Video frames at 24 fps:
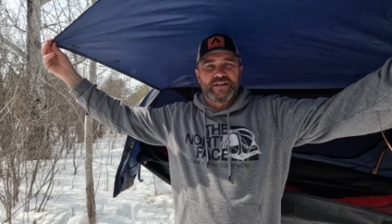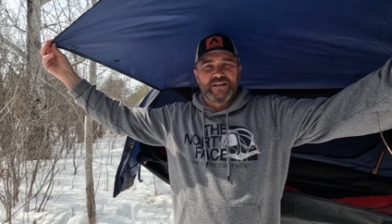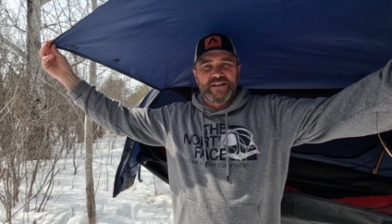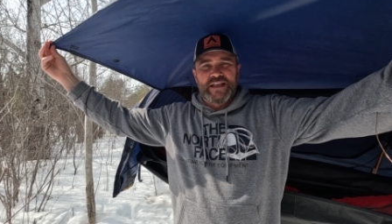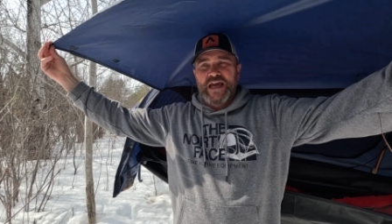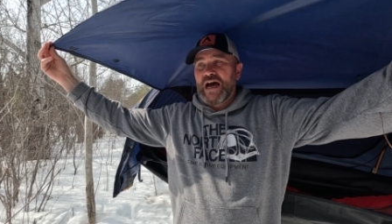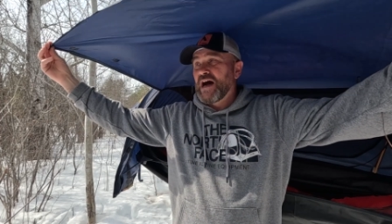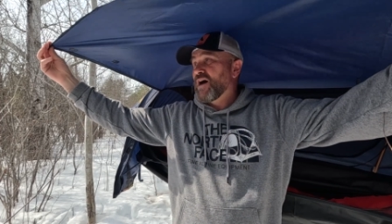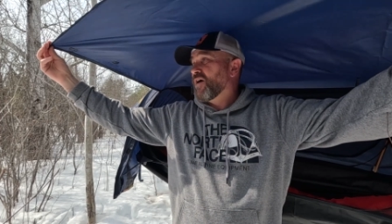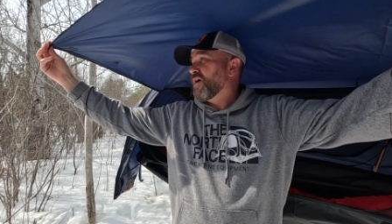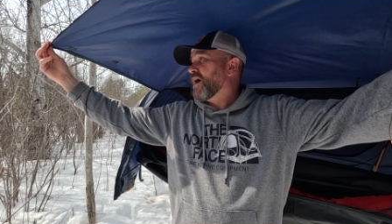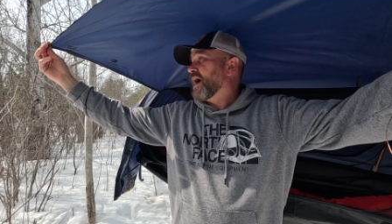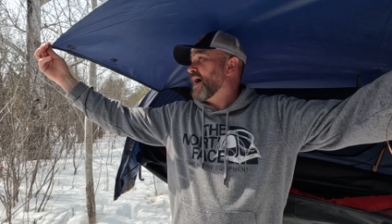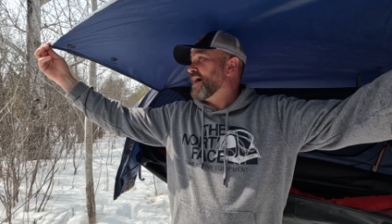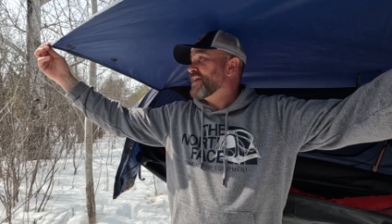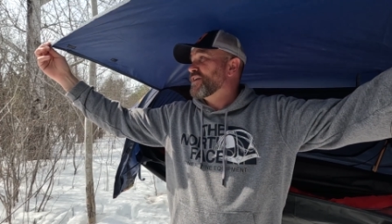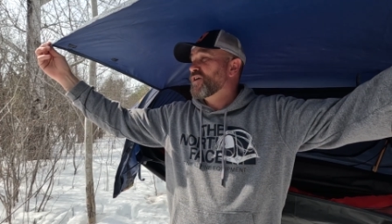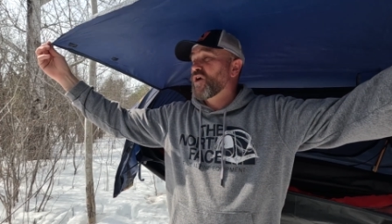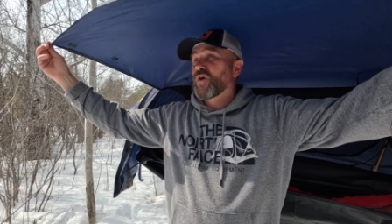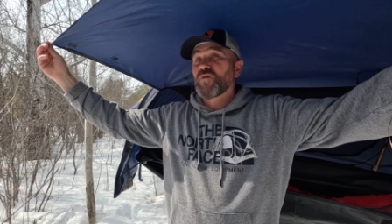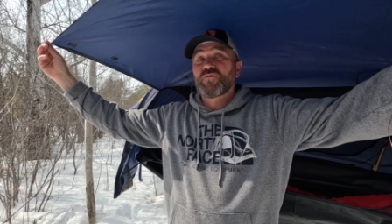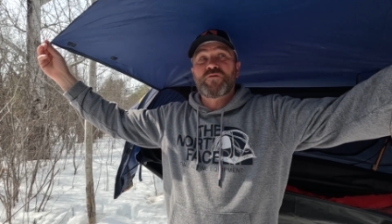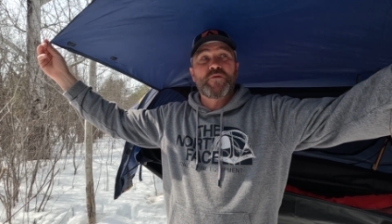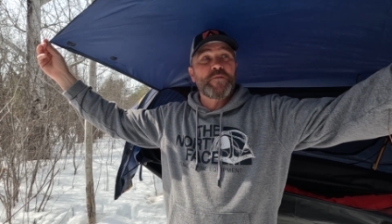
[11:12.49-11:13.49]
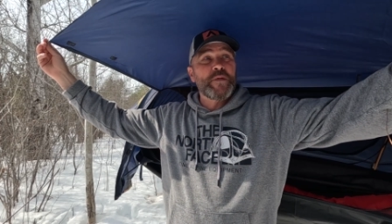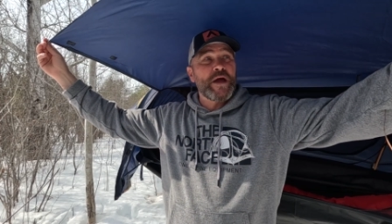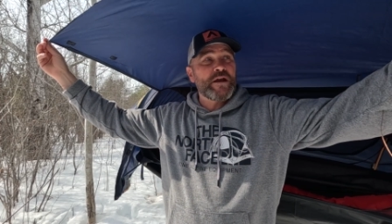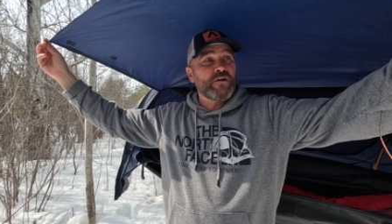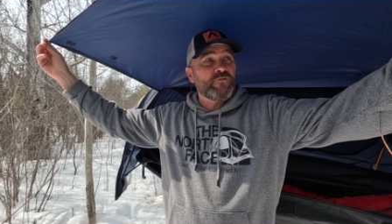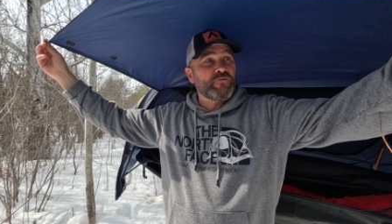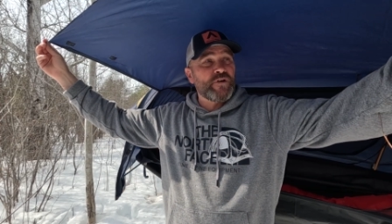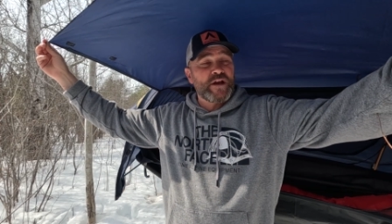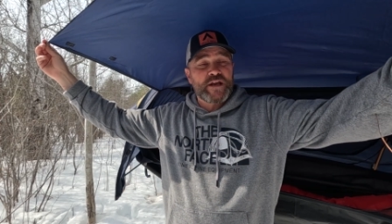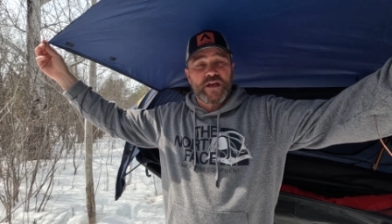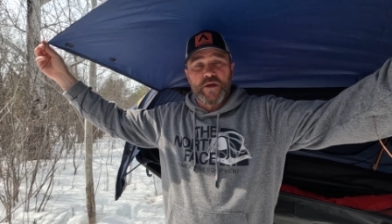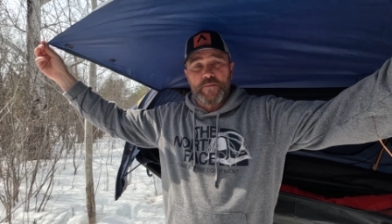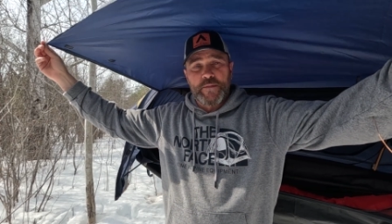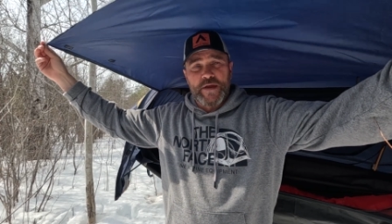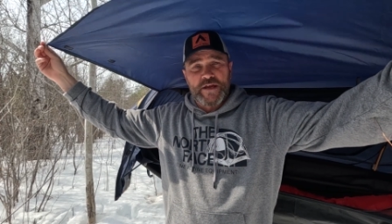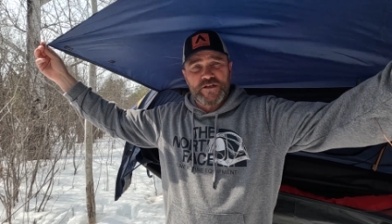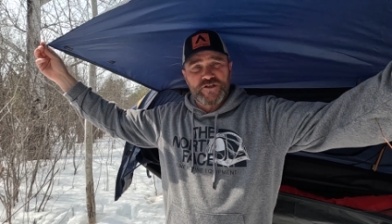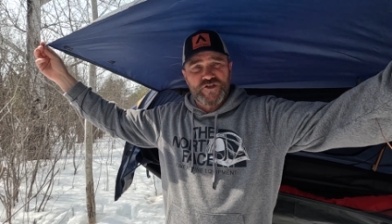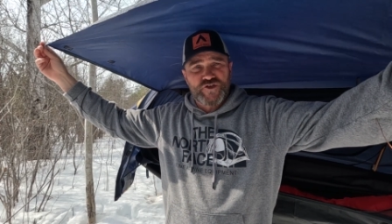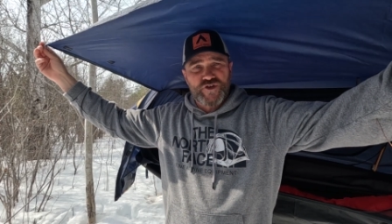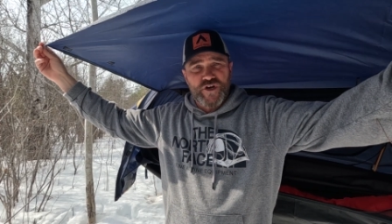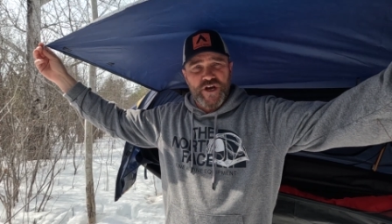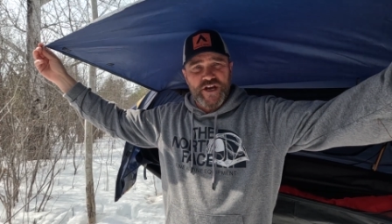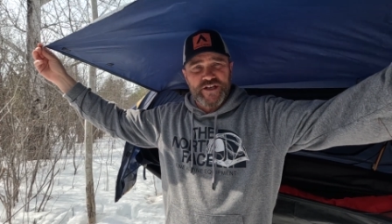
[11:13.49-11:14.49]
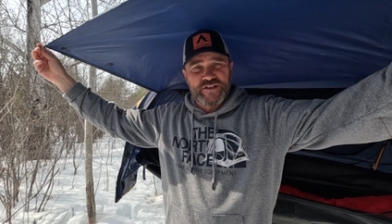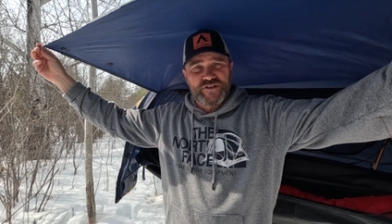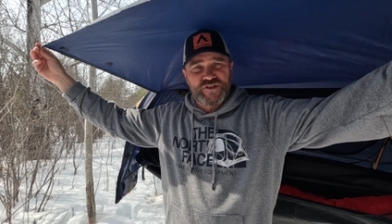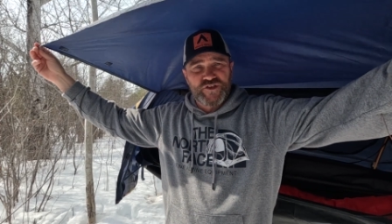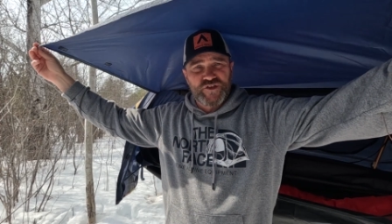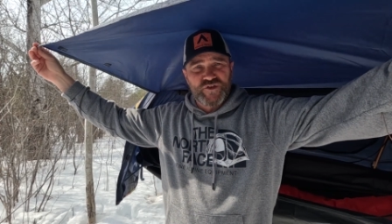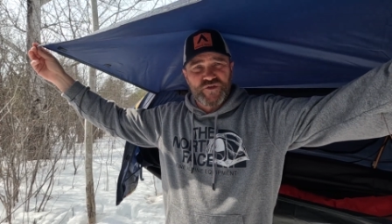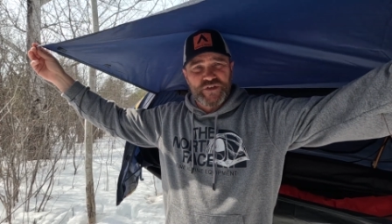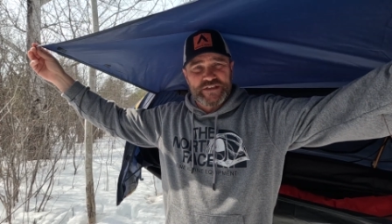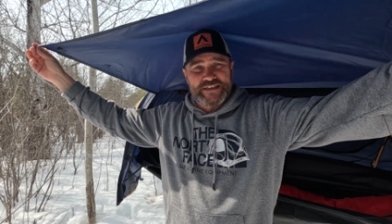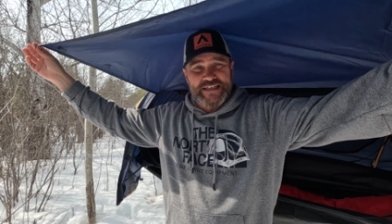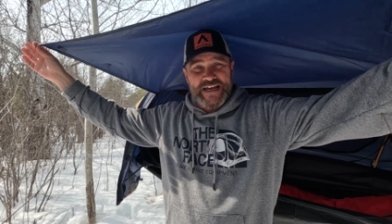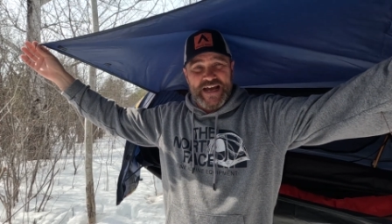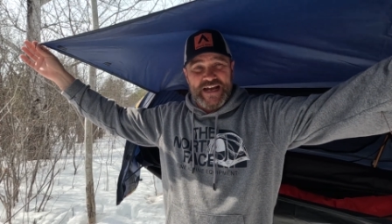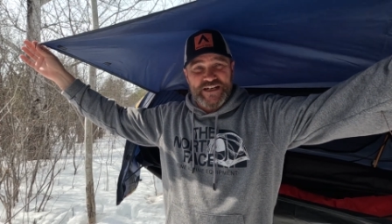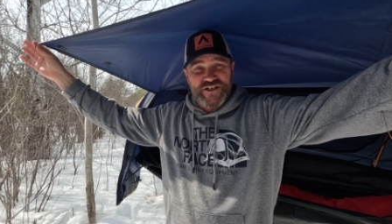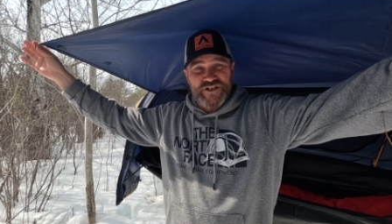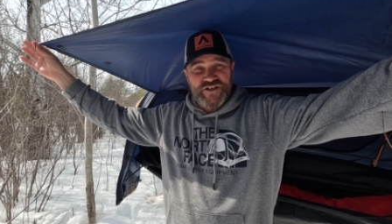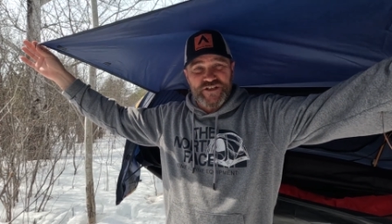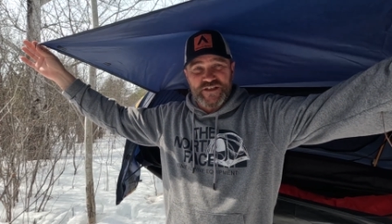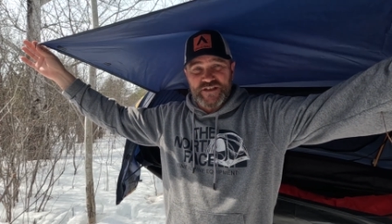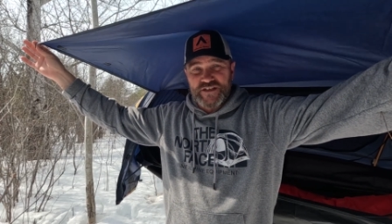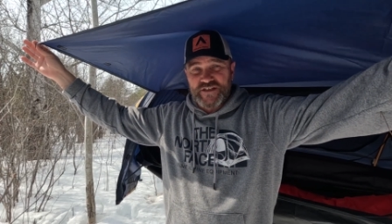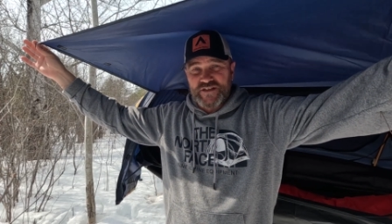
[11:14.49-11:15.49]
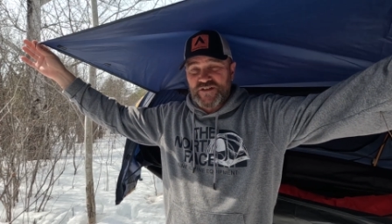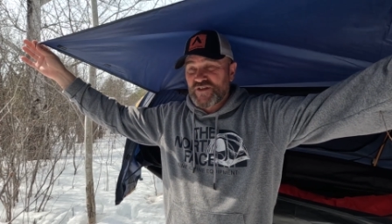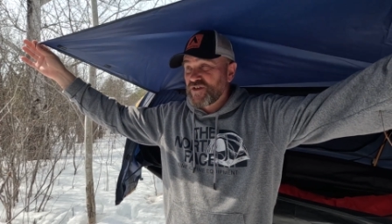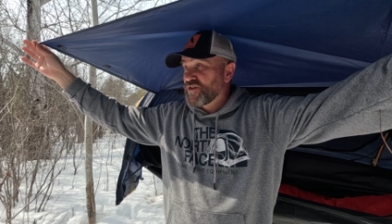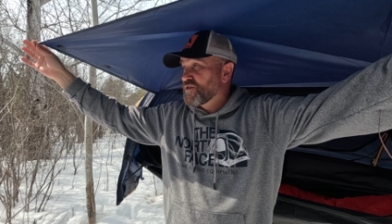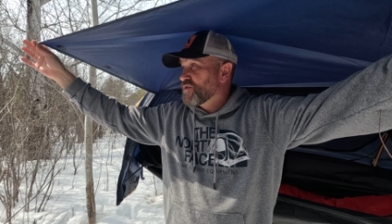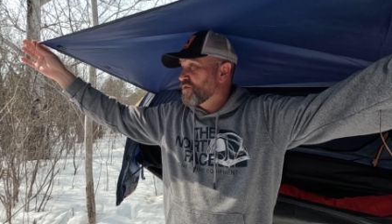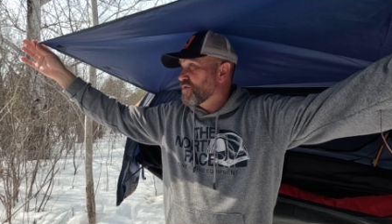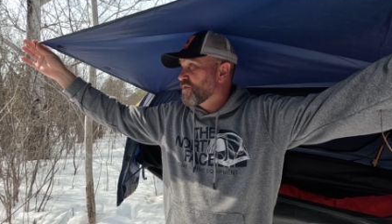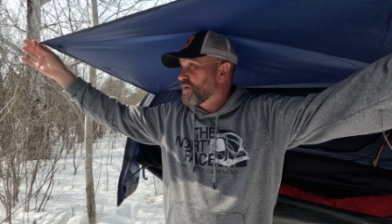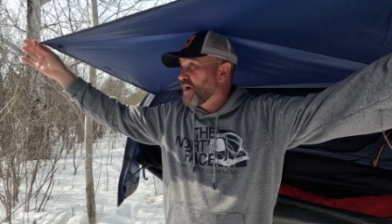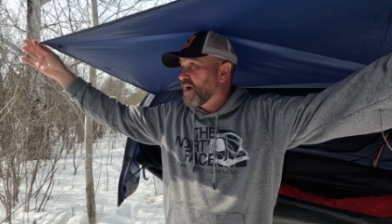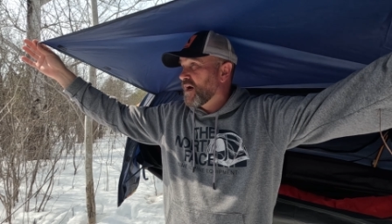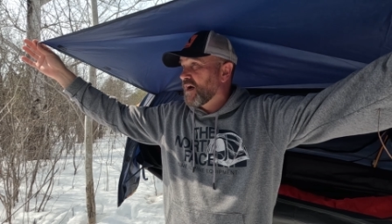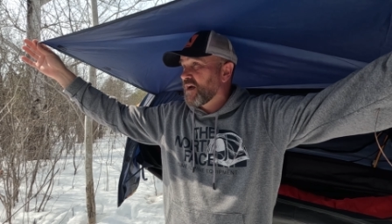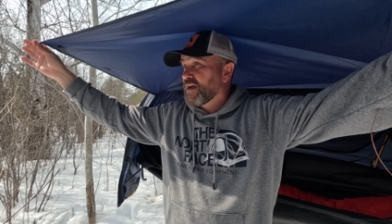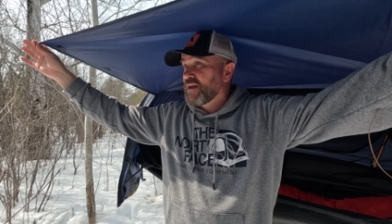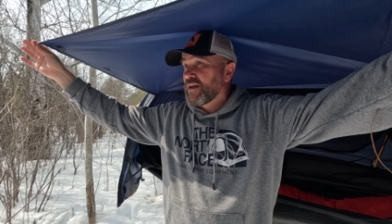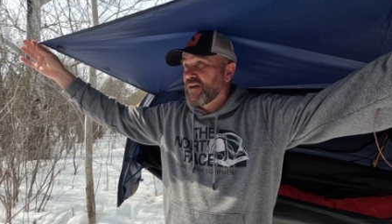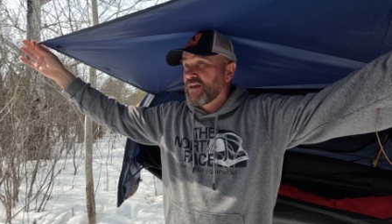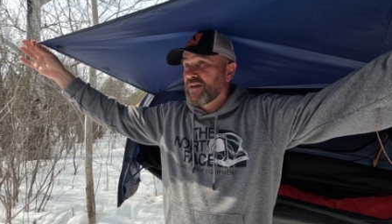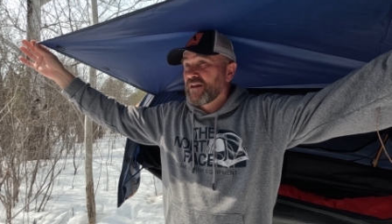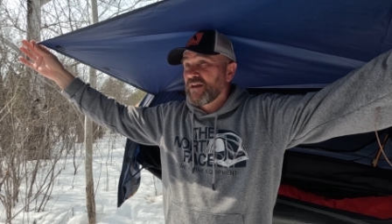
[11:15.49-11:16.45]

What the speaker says: Now, I don't recommend trying to attach this to